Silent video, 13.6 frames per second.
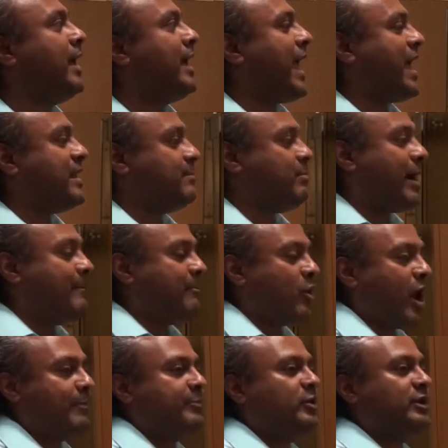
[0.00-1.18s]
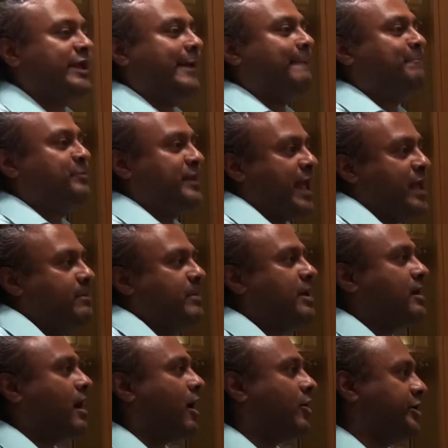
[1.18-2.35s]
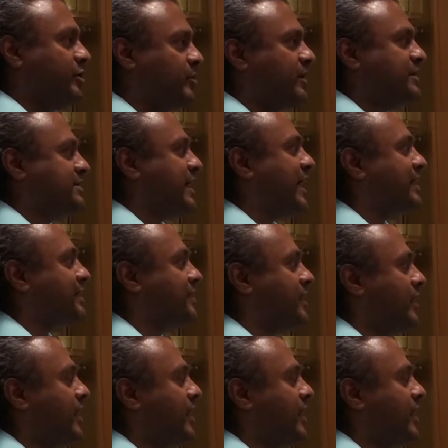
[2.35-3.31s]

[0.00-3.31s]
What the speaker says: And by properly naming our unit tests,